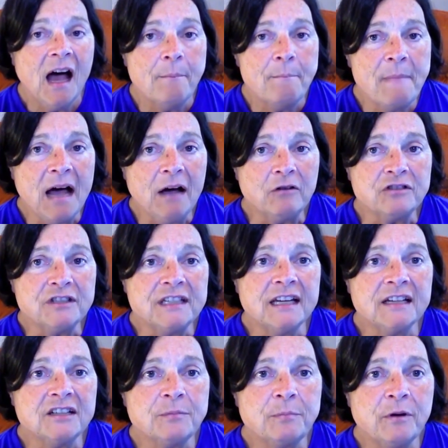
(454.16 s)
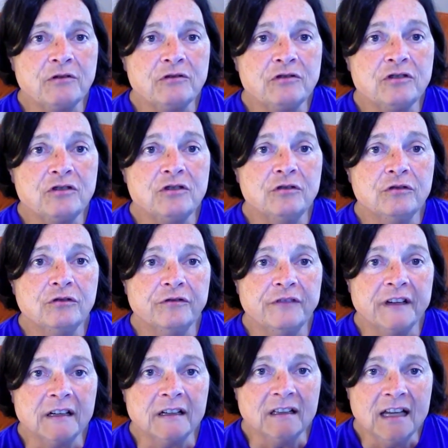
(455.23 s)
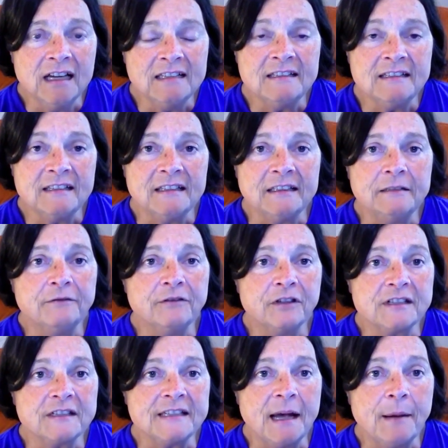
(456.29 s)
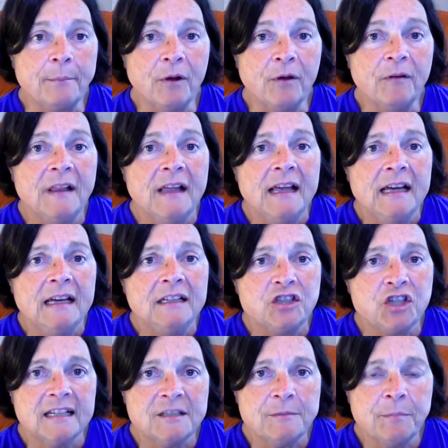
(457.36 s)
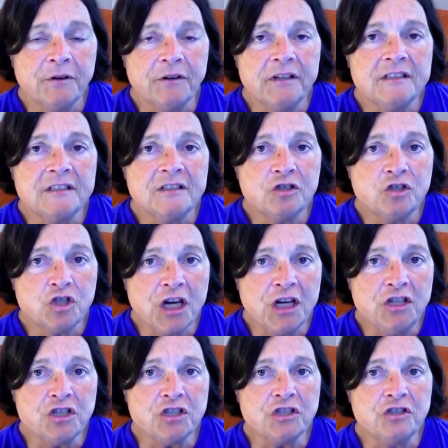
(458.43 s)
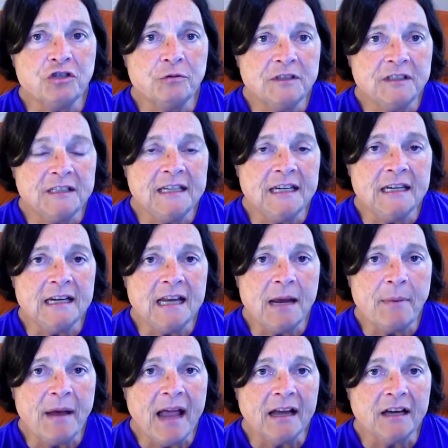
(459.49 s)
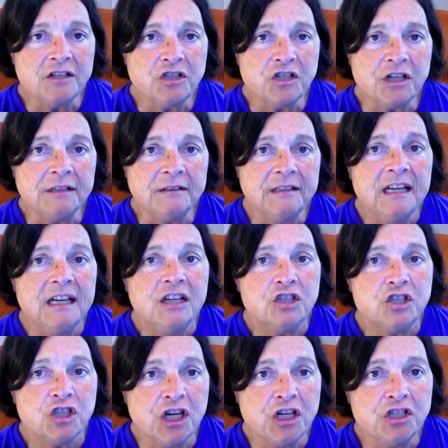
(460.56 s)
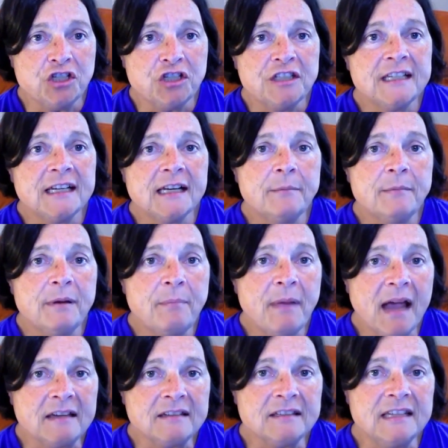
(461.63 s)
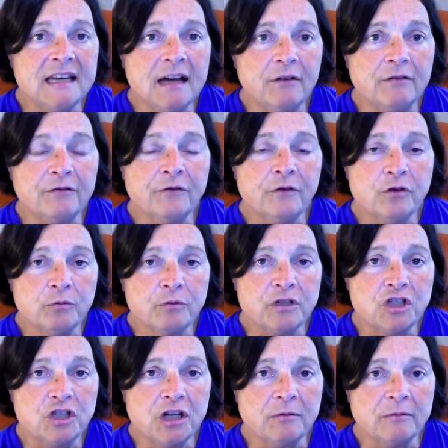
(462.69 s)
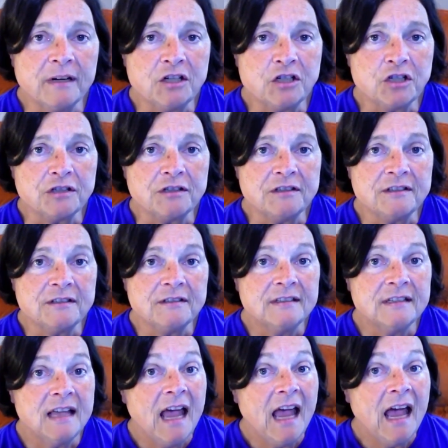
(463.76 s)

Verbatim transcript: A mouse exposed to vinclozolin, for example, experiences changes to its DNA packaging, changes that can be passed down for three generations.